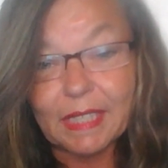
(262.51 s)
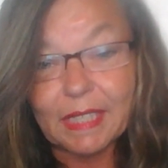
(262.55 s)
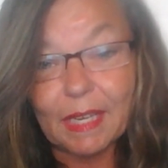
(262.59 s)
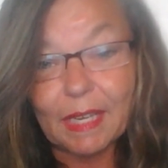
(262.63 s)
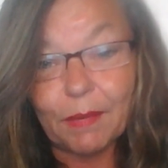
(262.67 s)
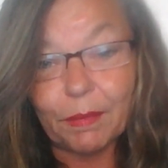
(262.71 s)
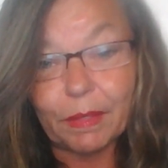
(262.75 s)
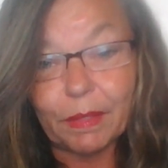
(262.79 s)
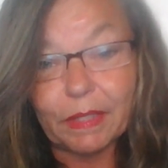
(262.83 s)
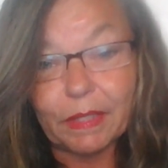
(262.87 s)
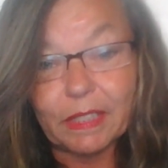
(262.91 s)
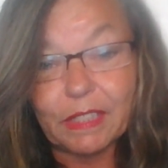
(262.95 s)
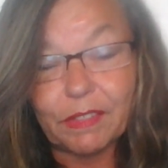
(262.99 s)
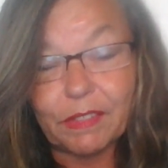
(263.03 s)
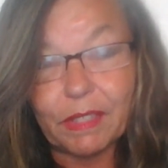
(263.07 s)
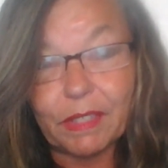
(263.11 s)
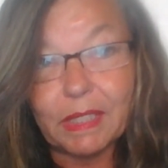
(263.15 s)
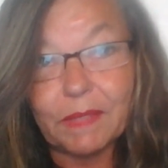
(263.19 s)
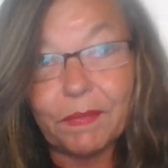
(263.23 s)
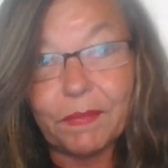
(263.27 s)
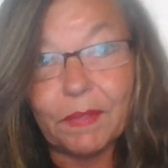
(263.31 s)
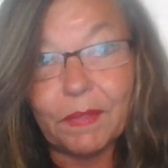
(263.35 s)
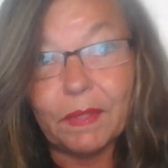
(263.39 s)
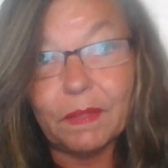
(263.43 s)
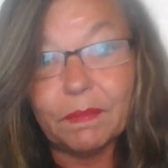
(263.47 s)
got really
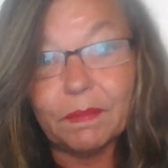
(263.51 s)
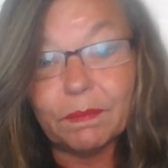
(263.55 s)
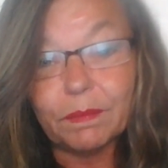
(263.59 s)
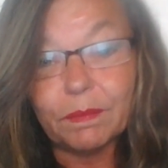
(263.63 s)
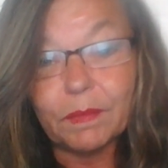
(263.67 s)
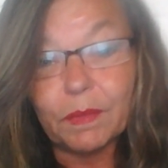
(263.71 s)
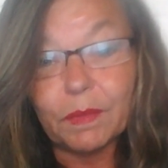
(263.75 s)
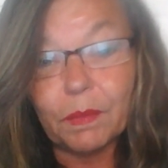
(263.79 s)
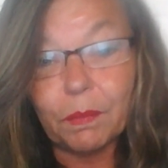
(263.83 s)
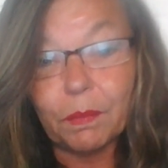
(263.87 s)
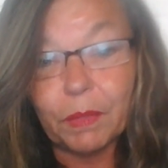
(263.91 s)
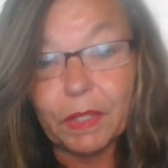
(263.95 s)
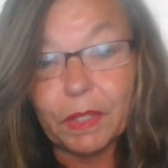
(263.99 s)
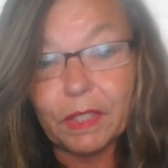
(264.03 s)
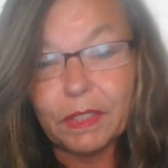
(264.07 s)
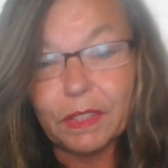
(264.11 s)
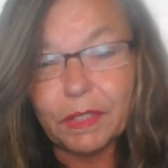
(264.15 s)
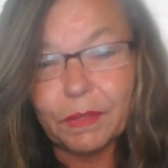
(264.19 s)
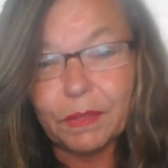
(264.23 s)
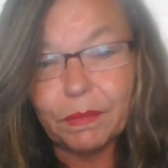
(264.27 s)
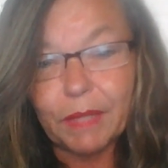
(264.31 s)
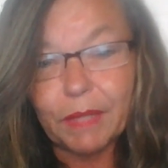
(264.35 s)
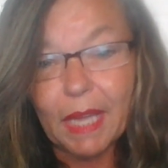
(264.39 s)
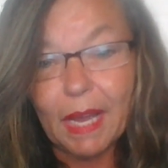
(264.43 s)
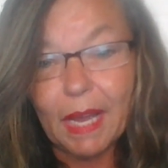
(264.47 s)
stressful, what do you
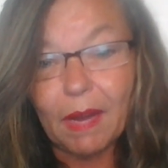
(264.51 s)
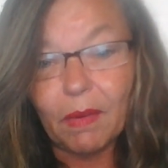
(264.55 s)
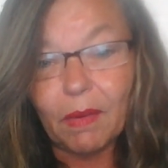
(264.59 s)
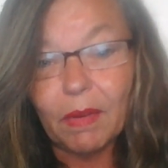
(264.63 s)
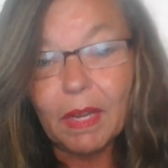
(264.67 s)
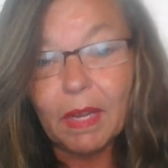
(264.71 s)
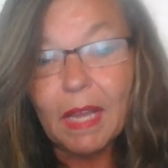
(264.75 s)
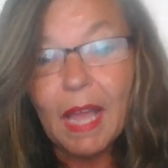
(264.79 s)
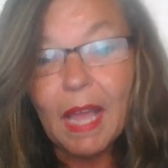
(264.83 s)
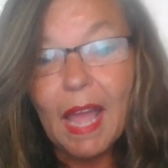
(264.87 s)
do now?